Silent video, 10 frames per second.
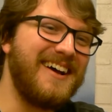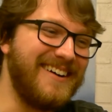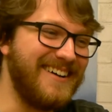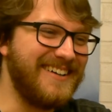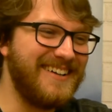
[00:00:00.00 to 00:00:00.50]

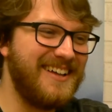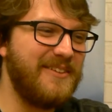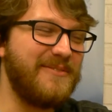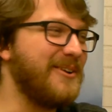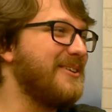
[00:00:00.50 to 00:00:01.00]
Uh,
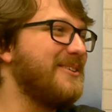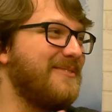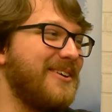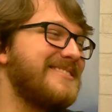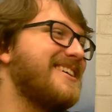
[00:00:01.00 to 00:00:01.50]
very,
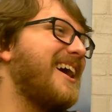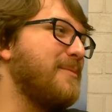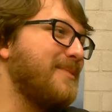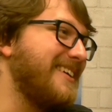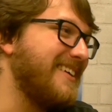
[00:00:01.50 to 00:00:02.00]
very
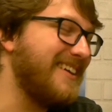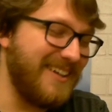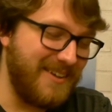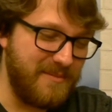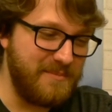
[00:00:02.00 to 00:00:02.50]
timely.
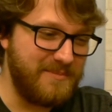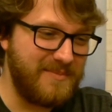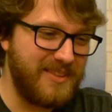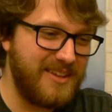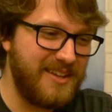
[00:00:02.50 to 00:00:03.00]
Um,
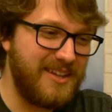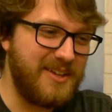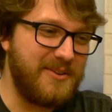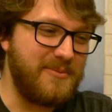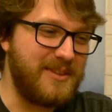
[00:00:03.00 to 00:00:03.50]

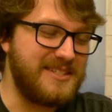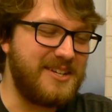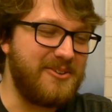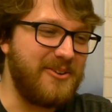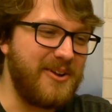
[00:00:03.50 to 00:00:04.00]
the
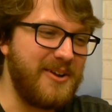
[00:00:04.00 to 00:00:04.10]
senator